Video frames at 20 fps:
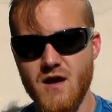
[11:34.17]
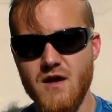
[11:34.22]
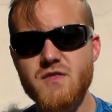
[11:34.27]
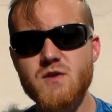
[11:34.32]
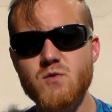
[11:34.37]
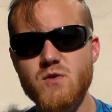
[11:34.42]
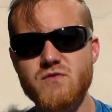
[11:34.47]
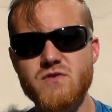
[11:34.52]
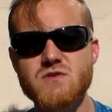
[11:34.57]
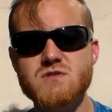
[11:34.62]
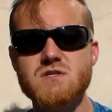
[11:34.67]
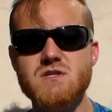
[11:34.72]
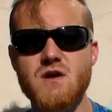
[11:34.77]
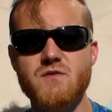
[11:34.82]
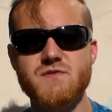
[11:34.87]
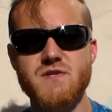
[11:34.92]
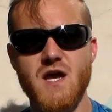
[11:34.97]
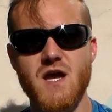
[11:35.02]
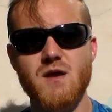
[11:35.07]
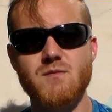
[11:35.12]
I think we've used
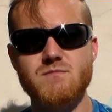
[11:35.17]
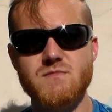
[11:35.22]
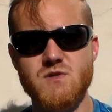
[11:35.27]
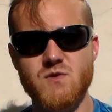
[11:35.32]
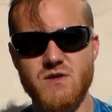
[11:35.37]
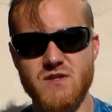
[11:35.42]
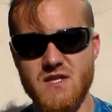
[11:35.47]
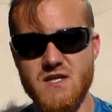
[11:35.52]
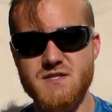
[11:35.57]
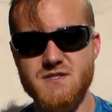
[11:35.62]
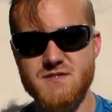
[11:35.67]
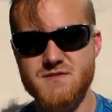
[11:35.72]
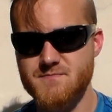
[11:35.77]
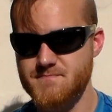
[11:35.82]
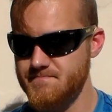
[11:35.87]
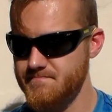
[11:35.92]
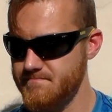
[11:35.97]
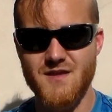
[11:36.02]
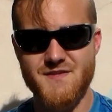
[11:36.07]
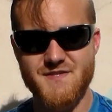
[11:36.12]
enough time doing this.
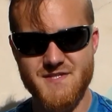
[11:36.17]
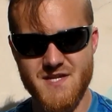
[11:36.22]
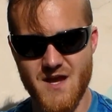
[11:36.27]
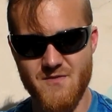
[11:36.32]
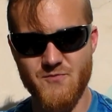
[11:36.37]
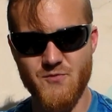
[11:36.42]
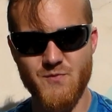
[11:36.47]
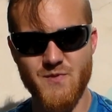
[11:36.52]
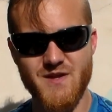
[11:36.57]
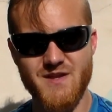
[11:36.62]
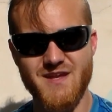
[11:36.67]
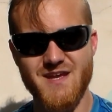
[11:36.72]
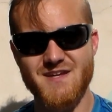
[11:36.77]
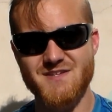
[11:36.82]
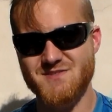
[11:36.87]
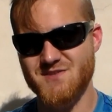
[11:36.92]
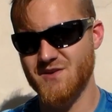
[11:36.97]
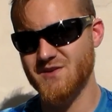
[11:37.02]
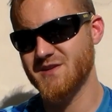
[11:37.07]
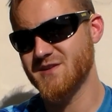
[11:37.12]
It's time for me to
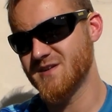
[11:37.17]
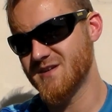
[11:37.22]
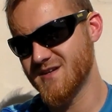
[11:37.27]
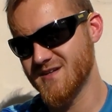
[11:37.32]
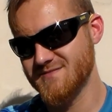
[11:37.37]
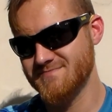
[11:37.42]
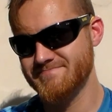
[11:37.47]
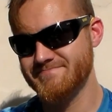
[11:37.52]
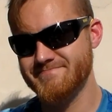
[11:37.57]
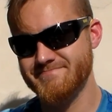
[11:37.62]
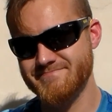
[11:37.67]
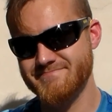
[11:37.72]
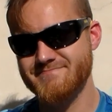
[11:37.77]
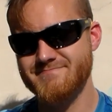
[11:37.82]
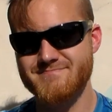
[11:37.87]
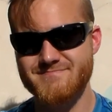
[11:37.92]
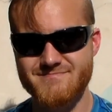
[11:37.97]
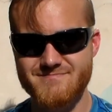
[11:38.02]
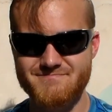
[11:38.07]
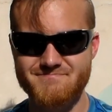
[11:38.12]
get started on
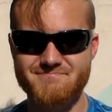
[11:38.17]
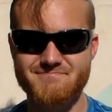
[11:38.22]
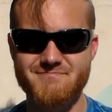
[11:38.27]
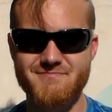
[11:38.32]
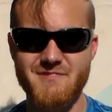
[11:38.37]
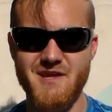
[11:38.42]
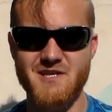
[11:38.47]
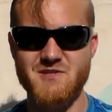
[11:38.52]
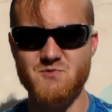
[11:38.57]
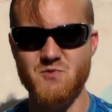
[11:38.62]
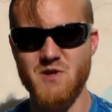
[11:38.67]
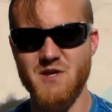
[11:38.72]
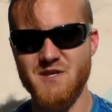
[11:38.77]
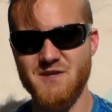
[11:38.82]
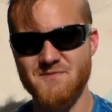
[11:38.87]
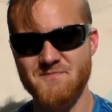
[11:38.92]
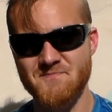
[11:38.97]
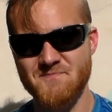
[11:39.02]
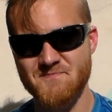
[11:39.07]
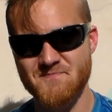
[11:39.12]
next
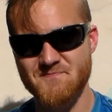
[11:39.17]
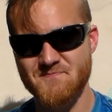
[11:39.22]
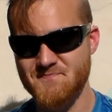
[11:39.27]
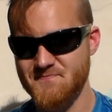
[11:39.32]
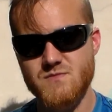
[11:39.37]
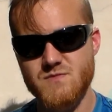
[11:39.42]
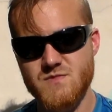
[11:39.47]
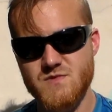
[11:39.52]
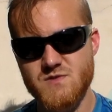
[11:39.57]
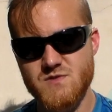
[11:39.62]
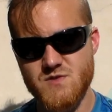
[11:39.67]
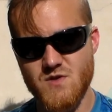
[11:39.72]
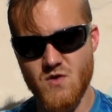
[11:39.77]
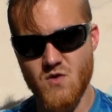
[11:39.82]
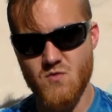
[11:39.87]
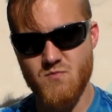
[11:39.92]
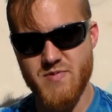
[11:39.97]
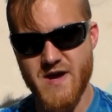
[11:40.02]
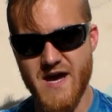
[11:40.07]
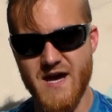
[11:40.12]
week.
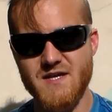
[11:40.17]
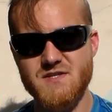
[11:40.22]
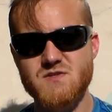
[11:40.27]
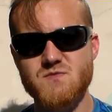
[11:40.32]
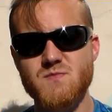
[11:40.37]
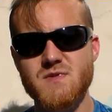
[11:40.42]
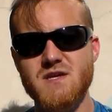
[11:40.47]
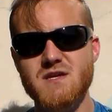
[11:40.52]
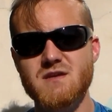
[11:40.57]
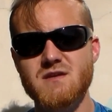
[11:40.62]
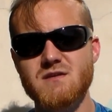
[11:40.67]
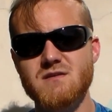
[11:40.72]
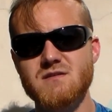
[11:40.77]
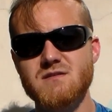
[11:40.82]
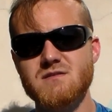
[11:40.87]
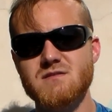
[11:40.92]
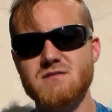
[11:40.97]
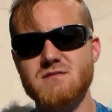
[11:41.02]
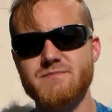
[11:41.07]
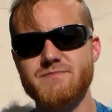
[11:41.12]
So past me,
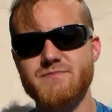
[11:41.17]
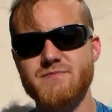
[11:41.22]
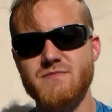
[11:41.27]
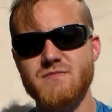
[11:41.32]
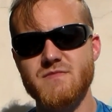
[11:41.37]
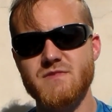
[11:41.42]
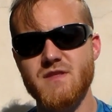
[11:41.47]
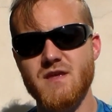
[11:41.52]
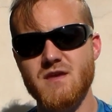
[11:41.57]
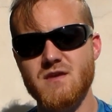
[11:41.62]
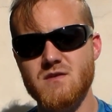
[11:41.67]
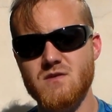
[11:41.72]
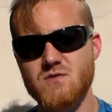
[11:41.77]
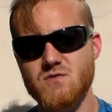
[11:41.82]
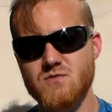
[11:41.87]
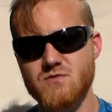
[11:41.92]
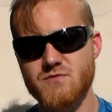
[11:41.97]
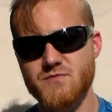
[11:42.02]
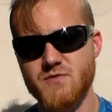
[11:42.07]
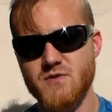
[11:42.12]
thank
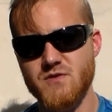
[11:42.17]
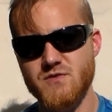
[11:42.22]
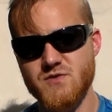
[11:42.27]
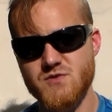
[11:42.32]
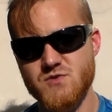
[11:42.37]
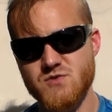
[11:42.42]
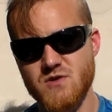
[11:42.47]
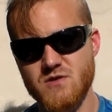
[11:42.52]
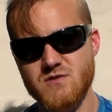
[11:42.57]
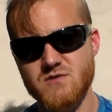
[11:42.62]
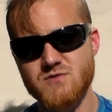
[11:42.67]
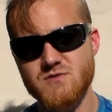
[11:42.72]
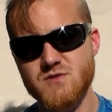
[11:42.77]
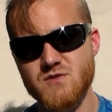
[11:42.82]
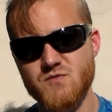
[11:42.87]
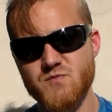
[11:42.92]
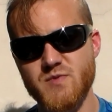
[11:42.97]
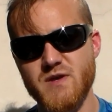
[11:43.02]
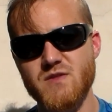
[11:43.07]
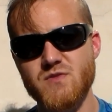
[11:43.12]
you for all the struggles
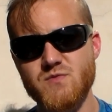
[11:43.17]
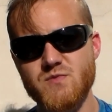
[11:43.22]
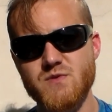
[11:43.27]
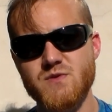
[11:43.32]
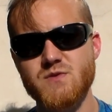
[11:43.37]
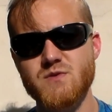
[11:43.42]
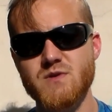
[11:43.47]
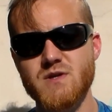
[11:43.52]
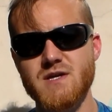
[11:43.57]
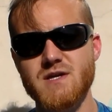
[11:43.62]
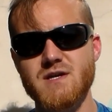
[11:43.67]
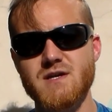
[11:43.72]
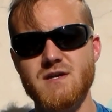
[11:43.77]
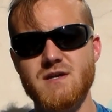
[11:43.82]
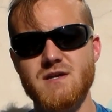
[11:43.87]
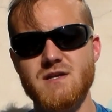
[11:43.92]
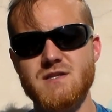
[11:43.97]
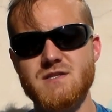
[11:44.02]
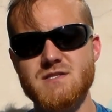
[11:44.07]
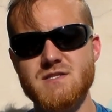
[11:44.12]
you've been through
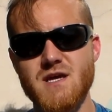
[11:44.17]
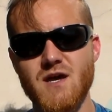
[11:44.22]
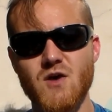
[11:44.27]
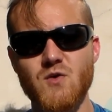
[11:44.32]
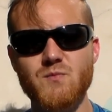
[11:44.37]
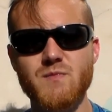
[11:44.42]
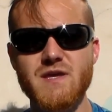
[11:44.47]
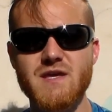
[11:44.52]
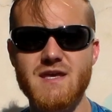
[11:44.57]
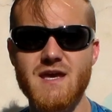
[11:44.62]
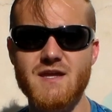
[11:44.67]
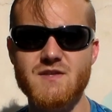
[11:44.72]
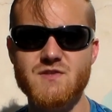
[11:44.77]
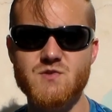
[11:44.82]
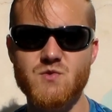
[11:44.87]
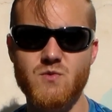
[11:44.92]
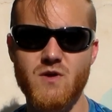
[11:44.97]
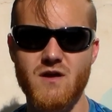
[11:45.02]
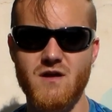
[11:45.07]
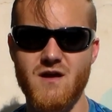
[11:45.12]
to help me get
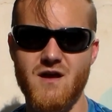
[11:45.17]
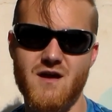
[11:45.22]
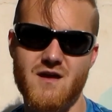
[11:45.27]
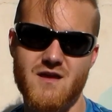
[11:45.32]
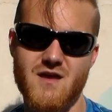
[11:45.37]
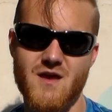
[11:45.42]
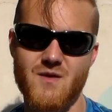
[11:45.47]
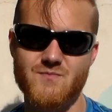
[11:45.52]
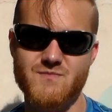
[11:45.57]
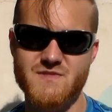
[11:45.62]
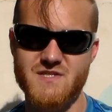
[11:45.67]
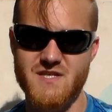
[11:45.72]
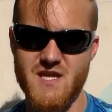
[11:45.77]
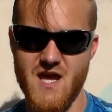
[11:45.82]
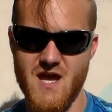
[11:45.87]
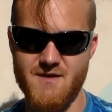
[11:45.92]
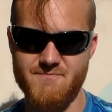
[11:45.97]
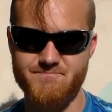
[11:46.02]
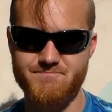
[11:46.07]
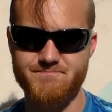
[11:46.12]
to where I am
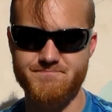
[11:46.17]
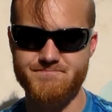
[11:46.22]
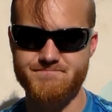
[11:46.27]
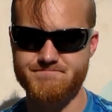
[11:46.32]
today.